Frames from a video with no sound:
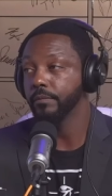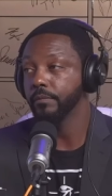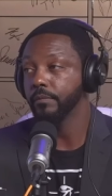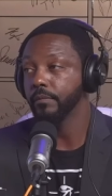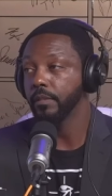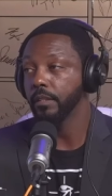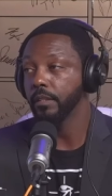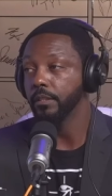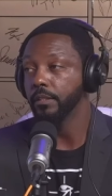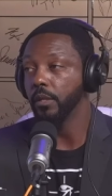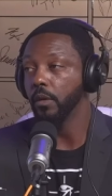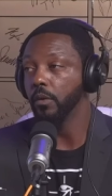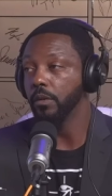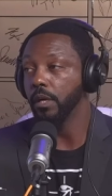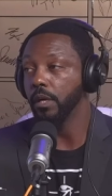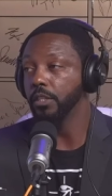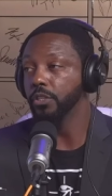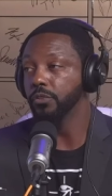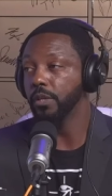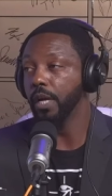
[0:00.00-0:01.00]
The
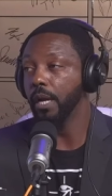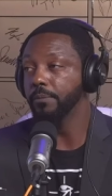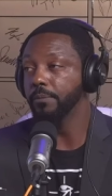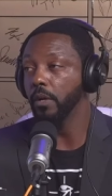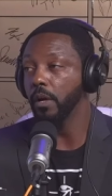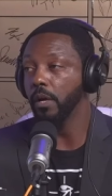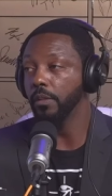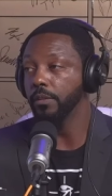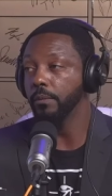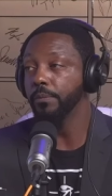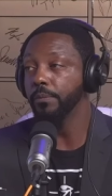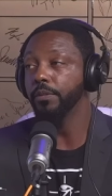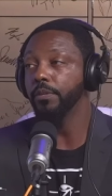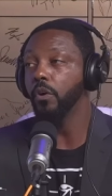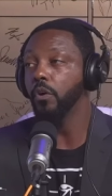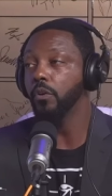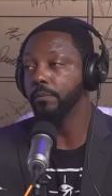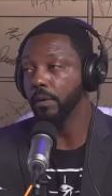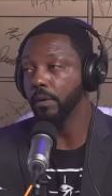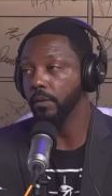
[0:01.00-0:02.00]
Dogon tribe called them the
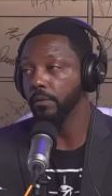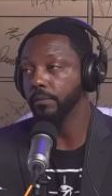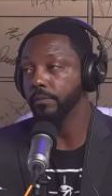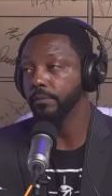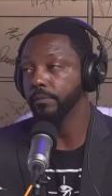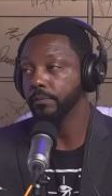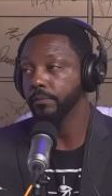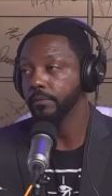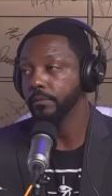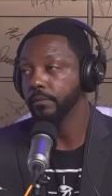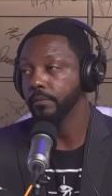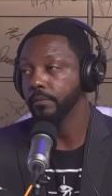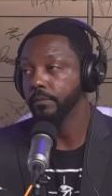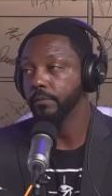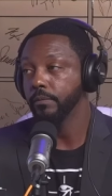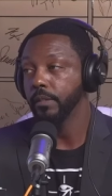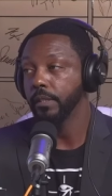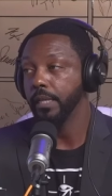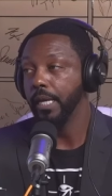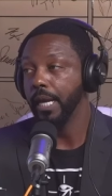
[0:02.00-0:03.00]
Nommo.
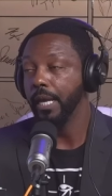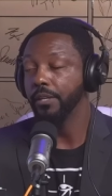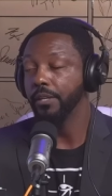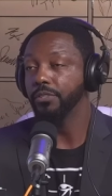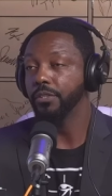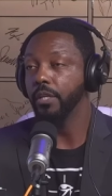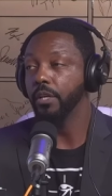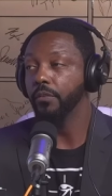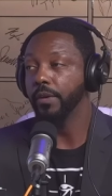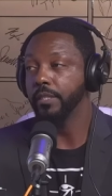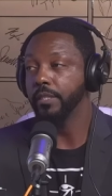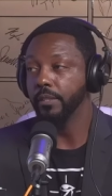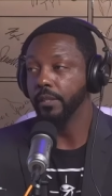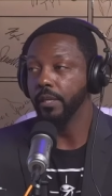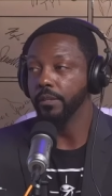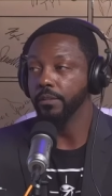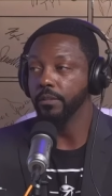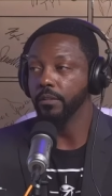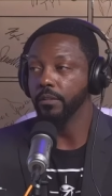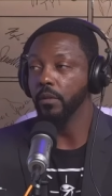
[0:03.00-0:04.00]
And it's interesting
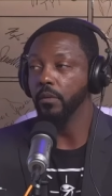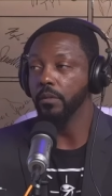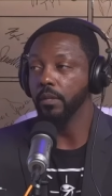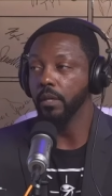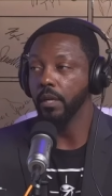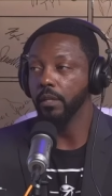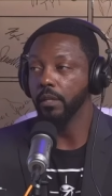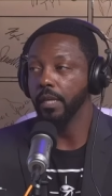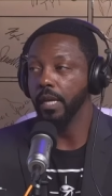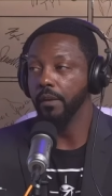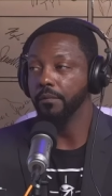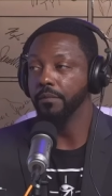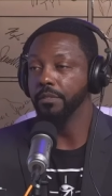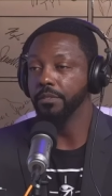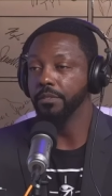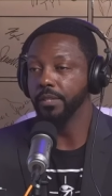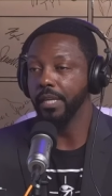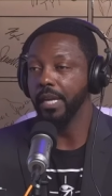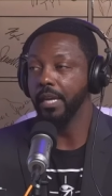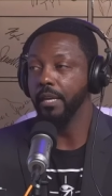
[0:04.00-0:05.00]
that the Dogon have the
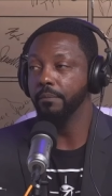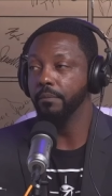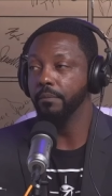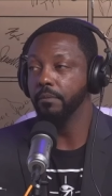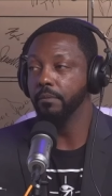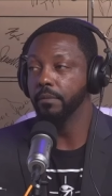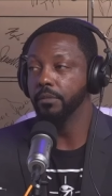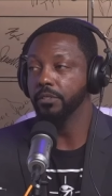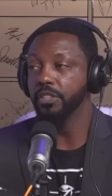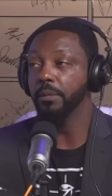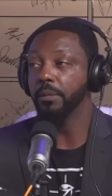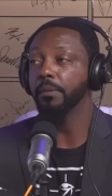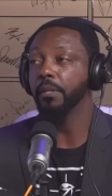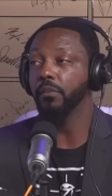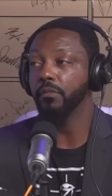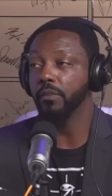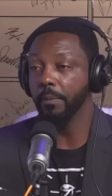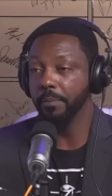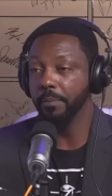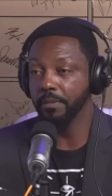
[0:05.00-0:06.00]
same similar
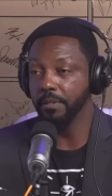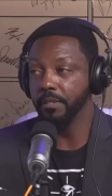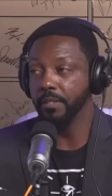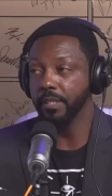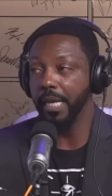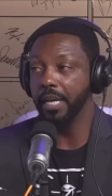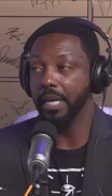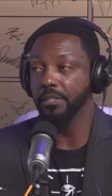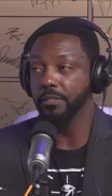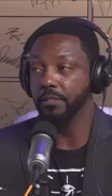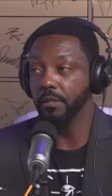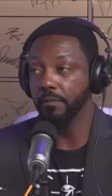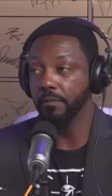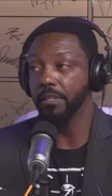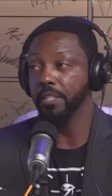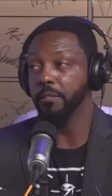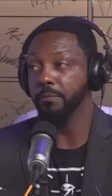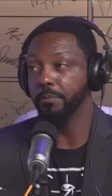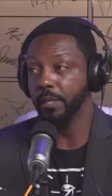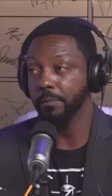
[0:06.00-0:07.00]
representation of
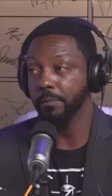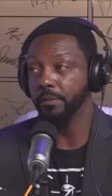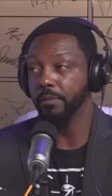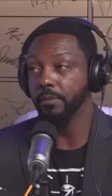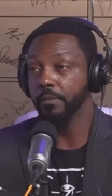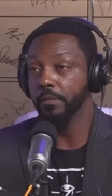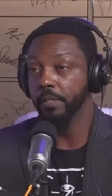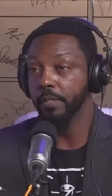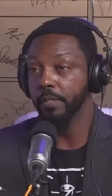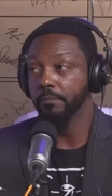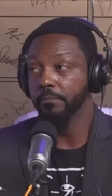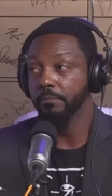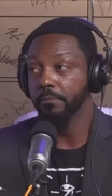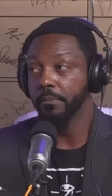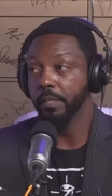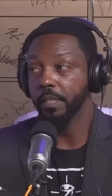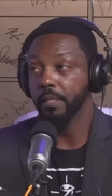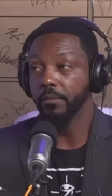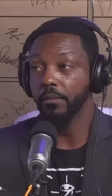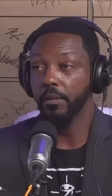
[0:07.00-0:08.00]
these people,
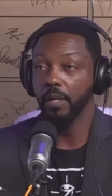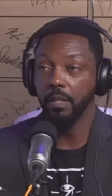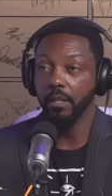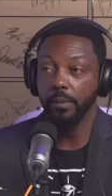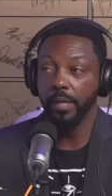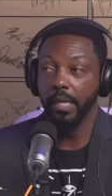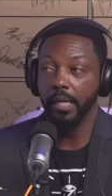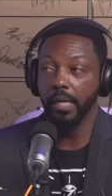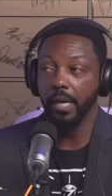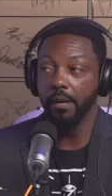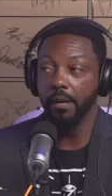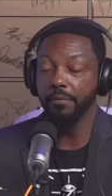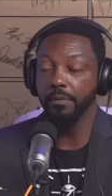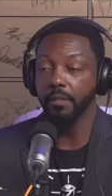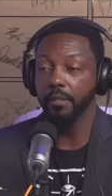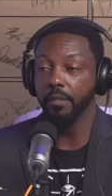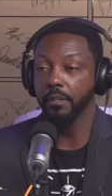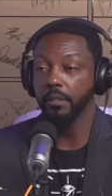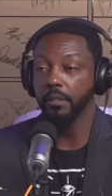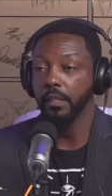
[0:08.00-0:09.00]
but they're all the way in
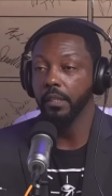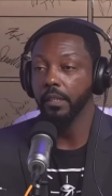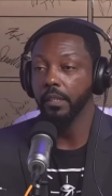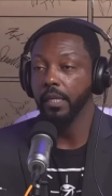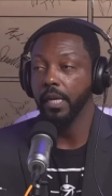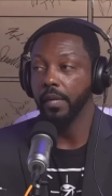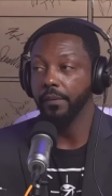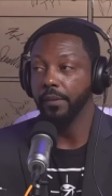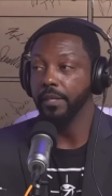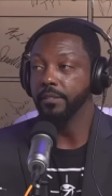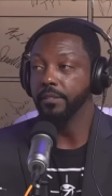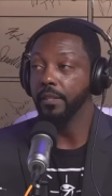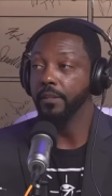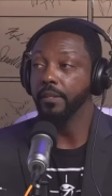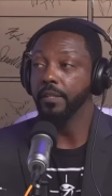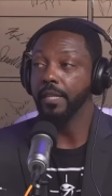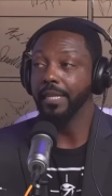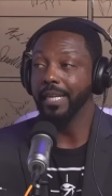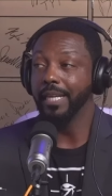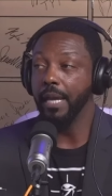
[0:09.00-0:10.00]
Africa, and they say that
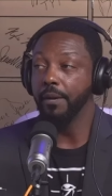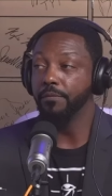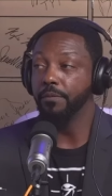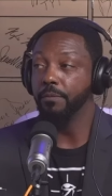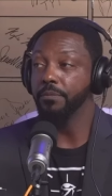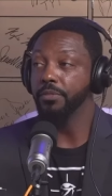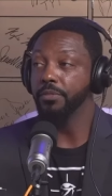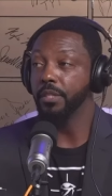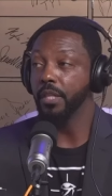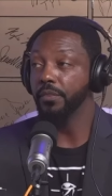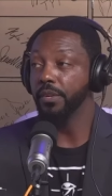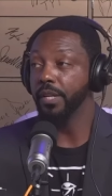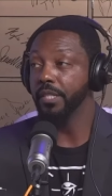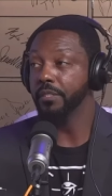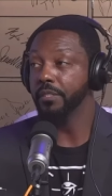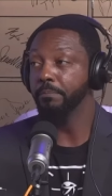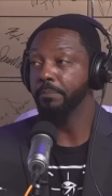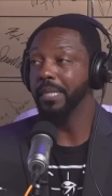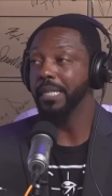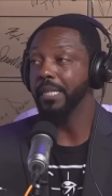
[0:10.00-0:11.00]
they came from
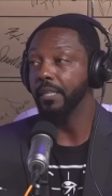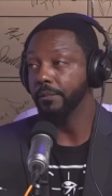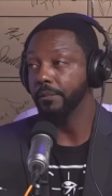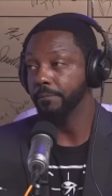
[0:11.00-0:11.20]
Sirius B.